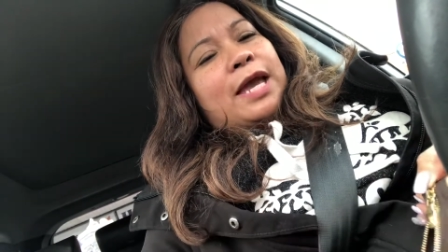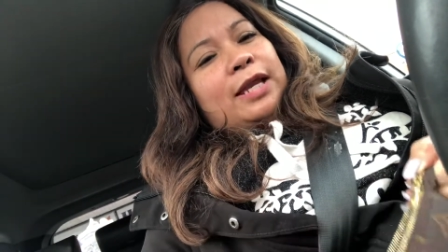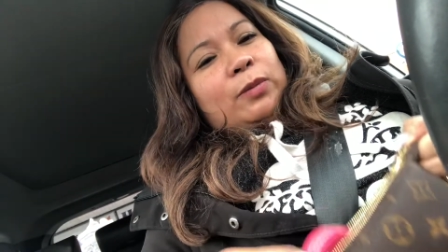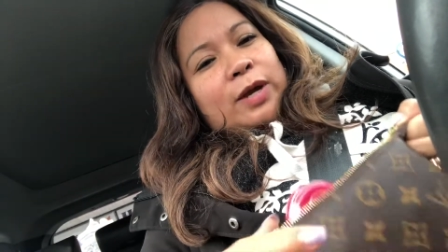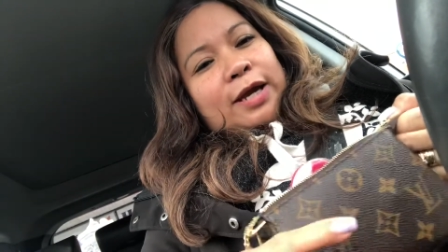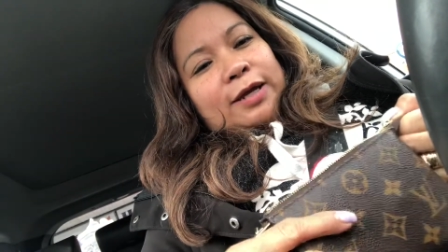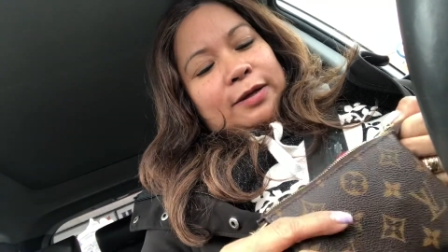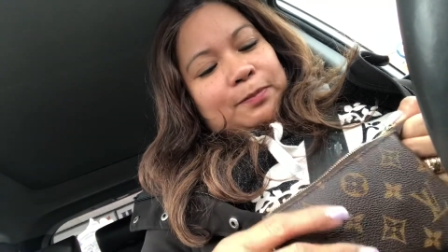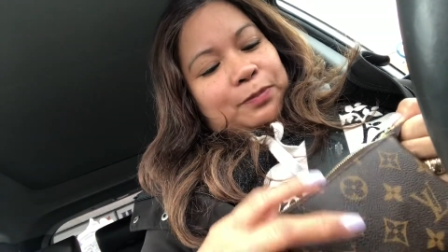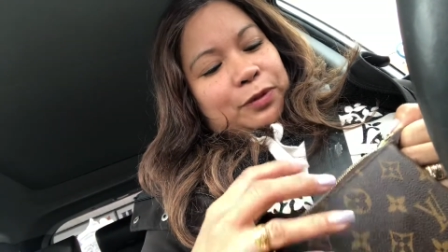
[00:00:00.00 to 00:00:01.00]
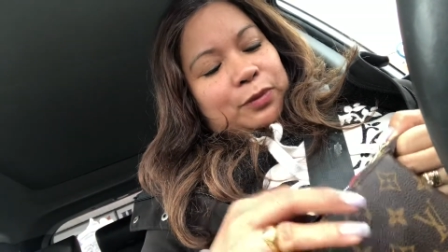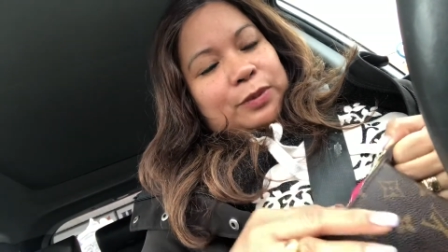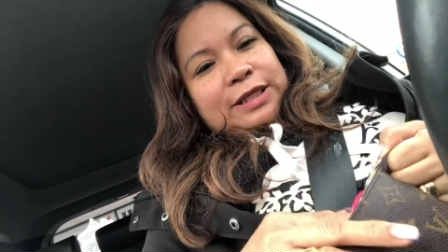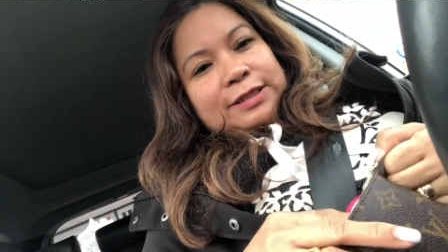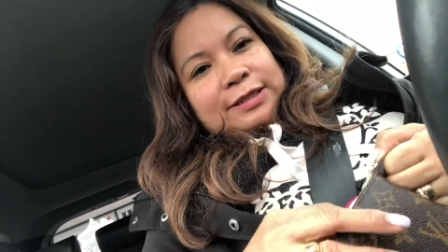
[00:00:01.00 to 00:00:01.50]
Anyway, the
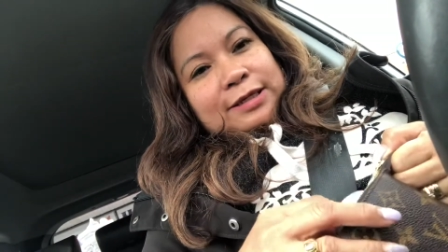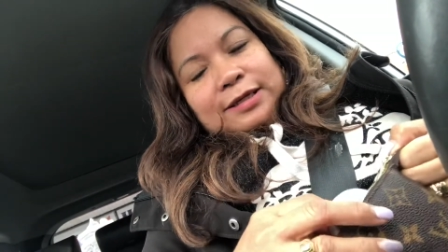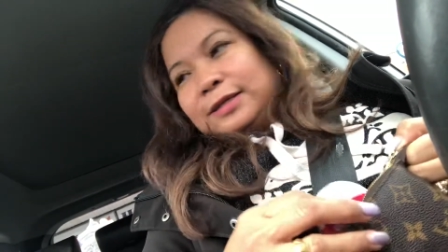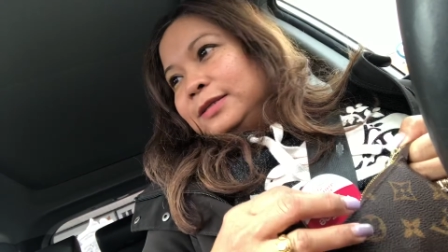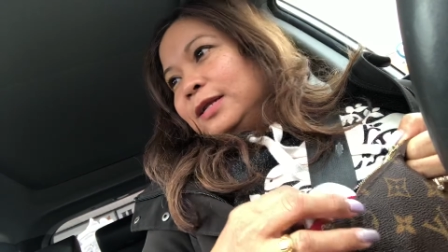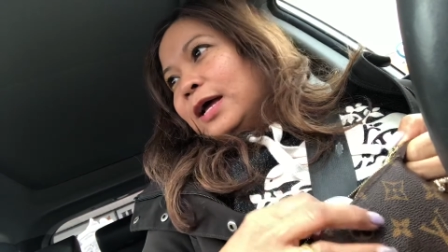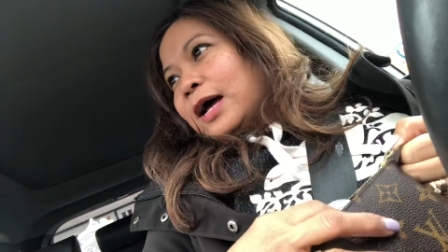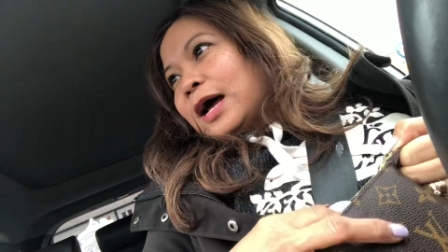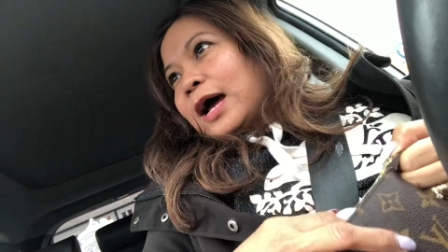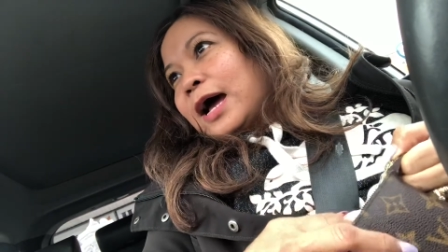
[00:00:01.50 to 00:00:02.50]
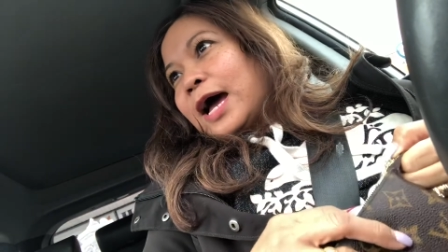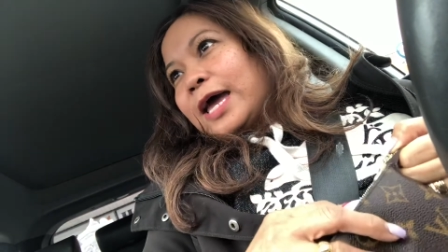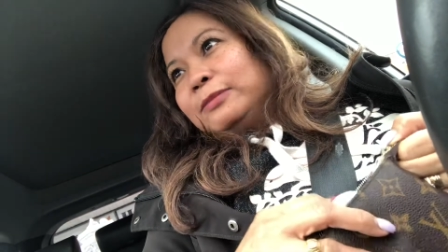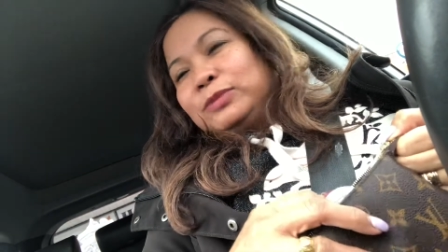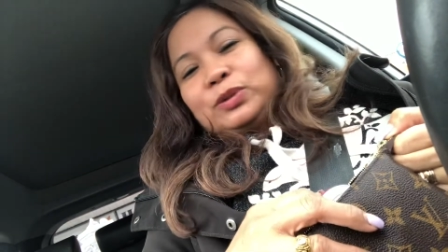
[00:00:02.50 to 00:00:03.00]
reason
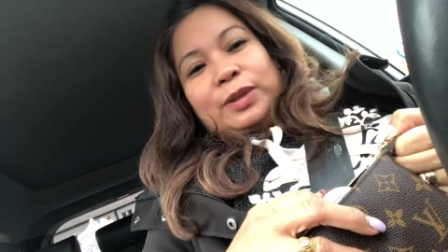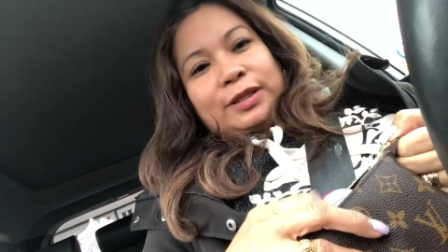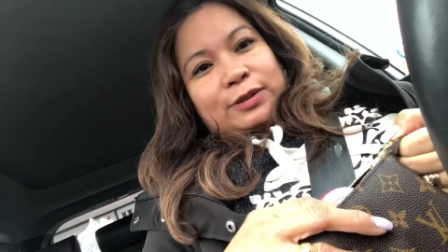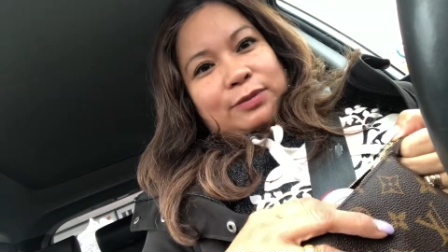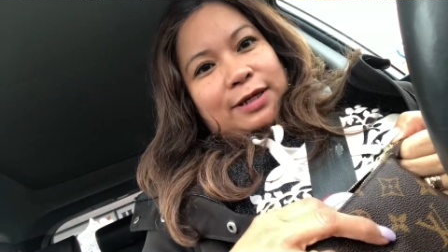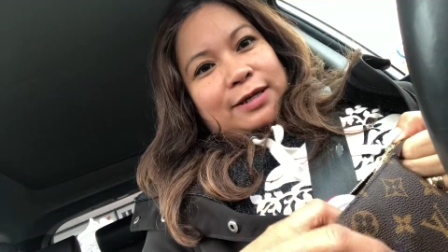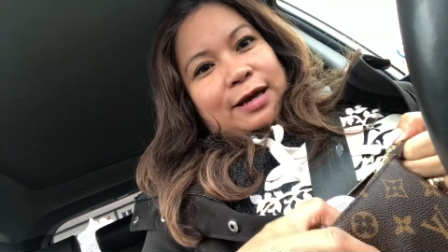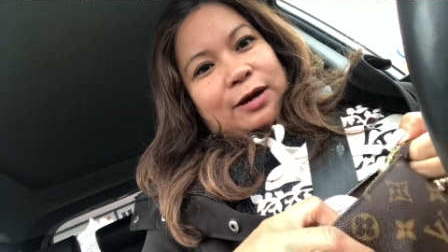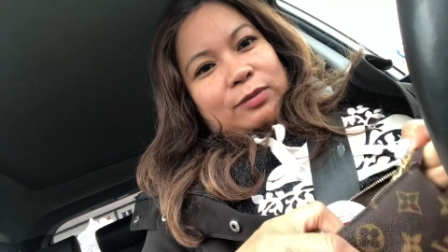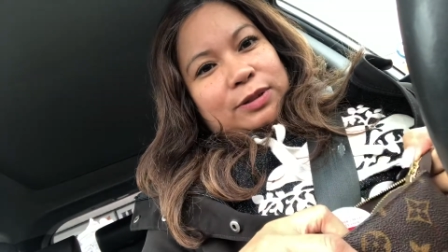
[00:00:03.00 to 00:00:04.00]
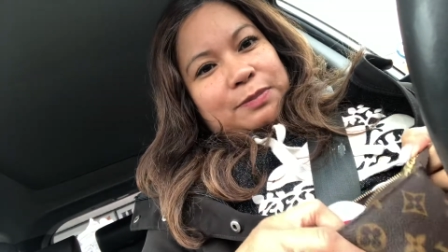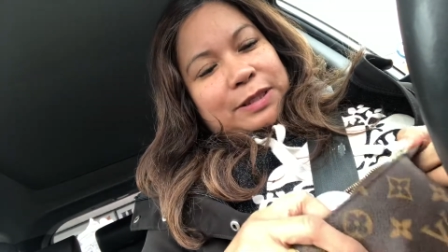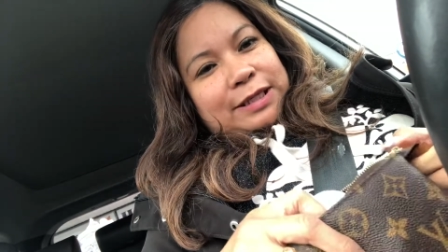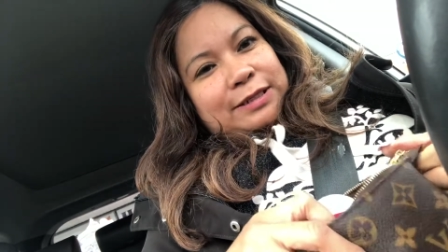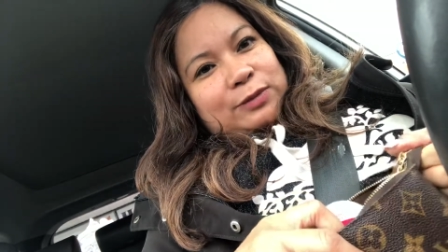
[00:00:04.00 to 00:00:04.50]
I'm doing this right now is
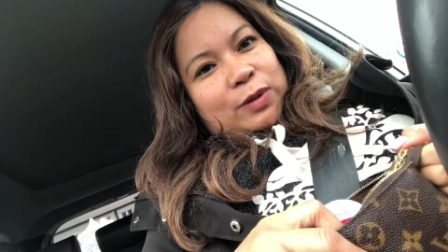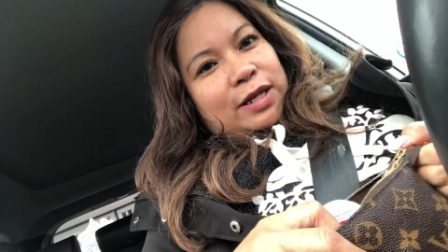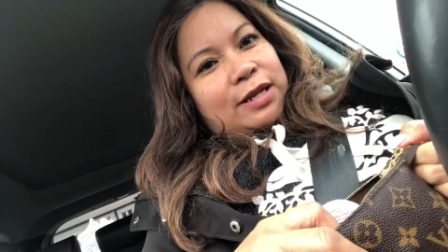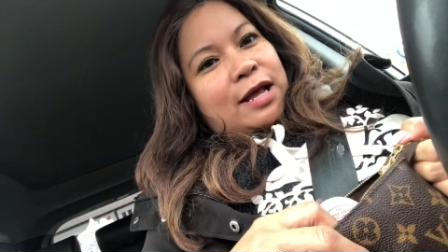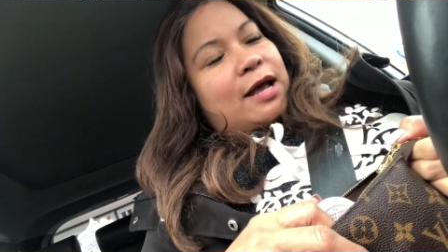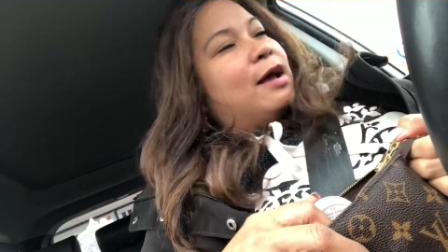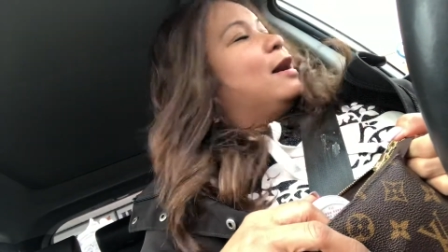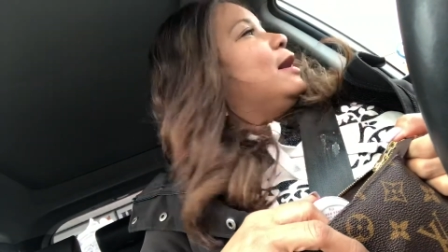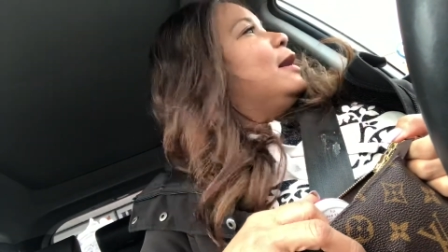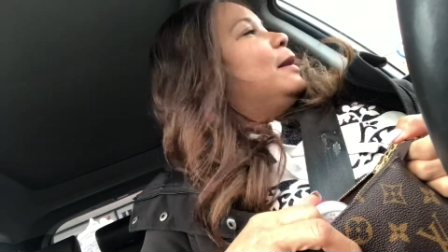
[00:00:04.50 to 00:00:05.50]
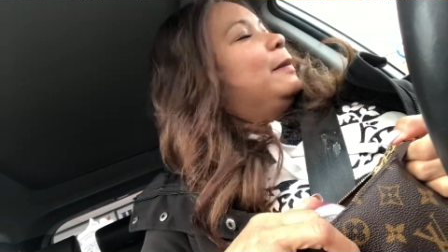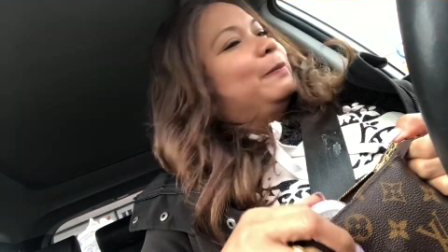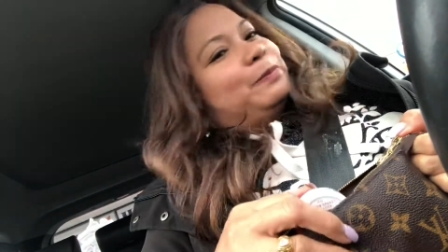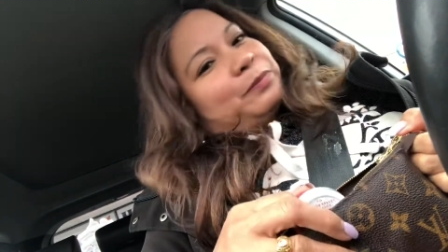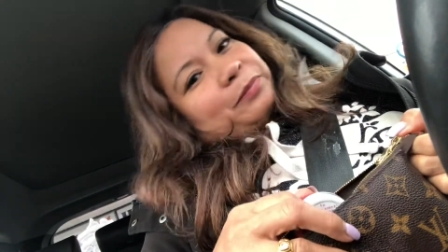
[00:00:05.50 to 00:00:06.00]
because when
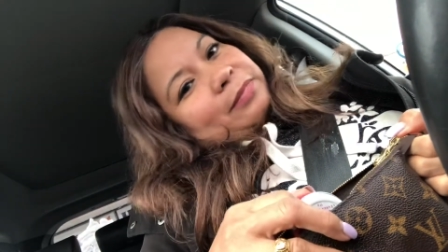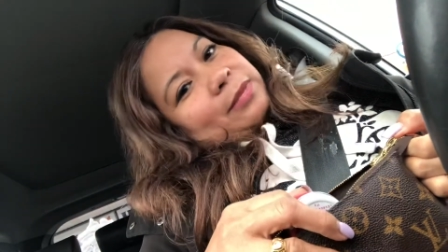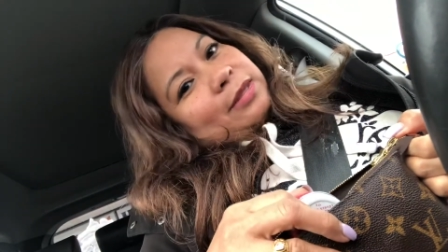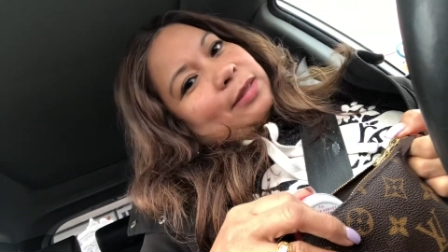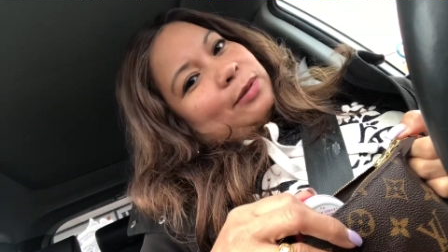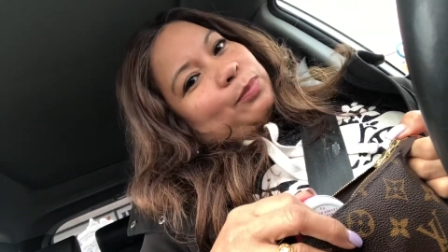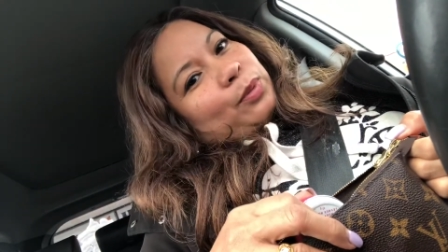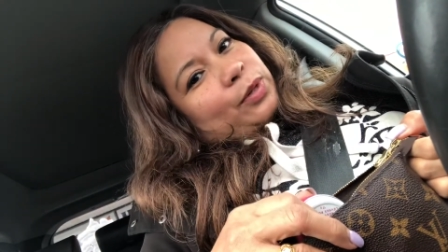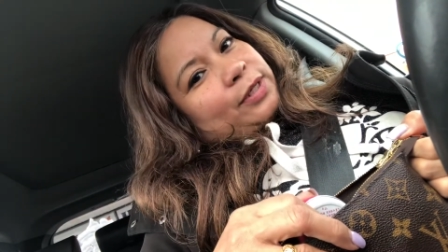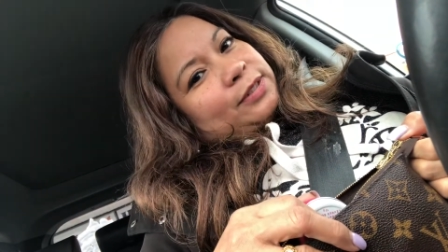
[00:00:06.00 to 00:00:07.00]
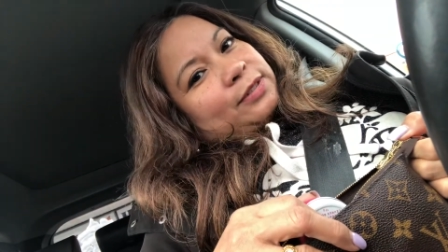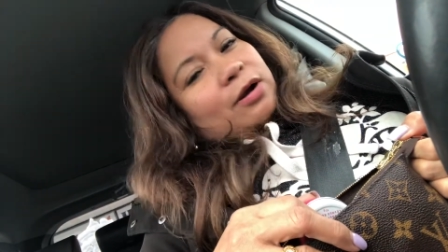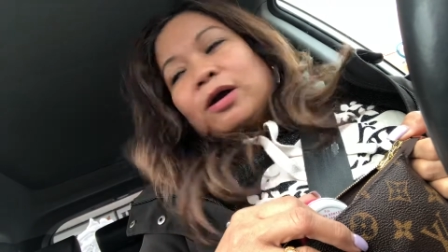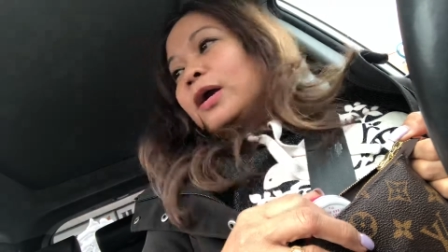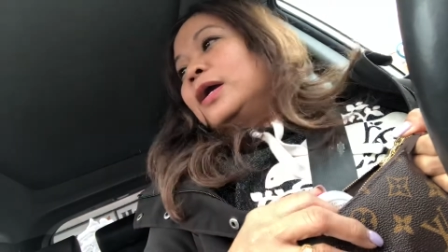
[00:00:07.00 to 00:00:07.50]
the boys
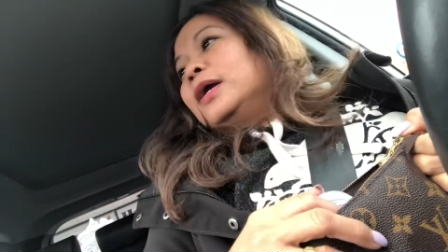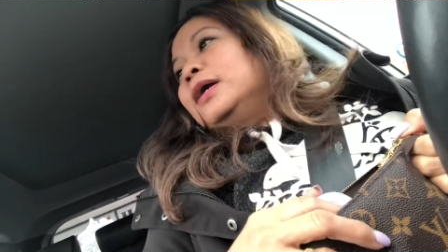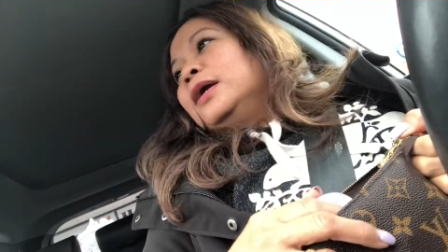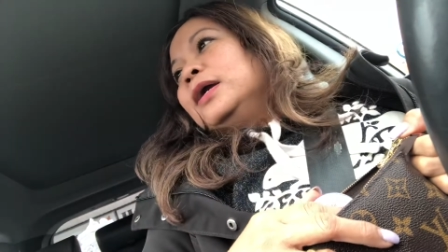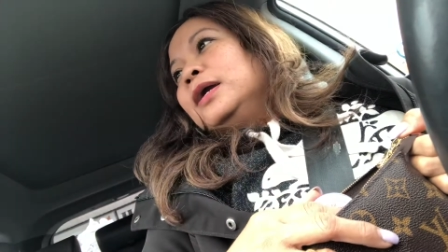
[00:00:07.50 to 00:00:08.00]
are